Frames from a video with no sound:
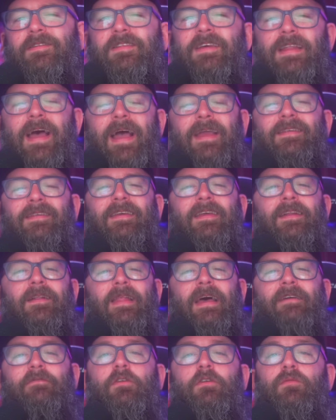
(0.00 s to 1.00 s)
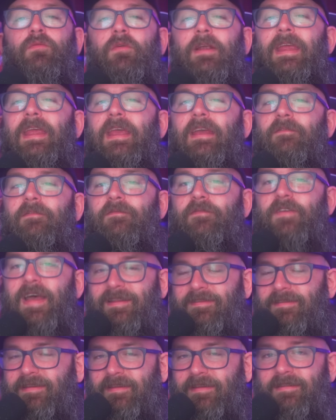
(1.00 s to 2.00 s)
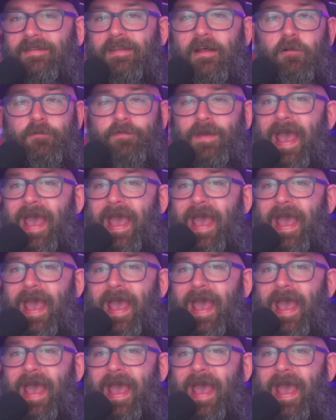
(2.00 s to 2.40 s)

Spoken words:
the 1911 reinvents itself,